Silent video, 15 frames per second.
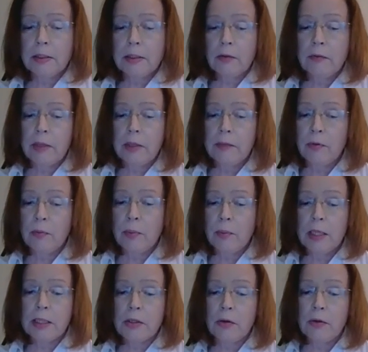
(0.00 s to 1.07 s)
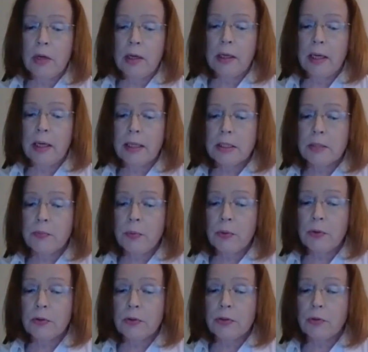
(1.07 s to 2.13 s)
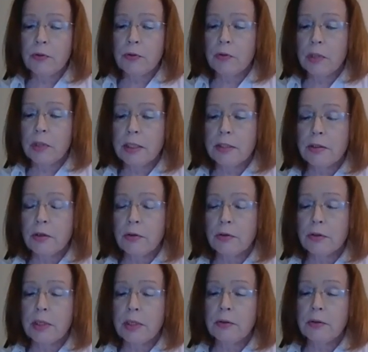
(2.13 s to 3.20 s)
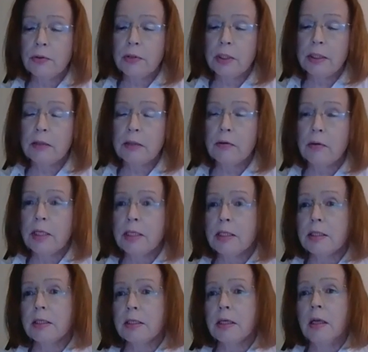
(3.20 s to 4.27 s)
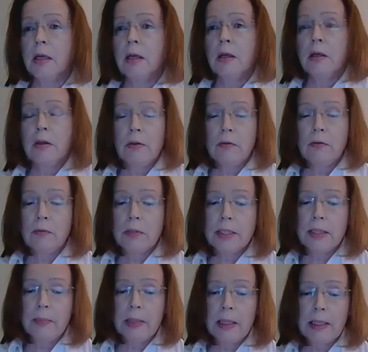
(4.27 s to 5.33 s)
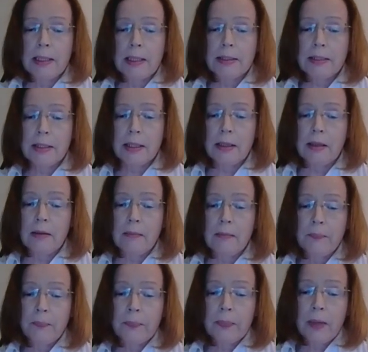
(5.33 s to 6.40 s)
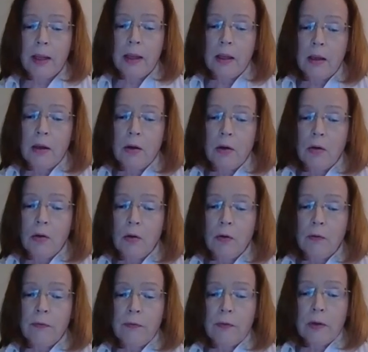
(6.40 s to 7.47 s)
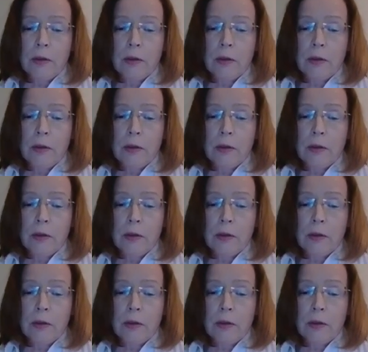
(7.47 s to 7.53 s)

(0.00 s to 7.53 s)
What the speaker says: of information and experts on research and to increase the visibility of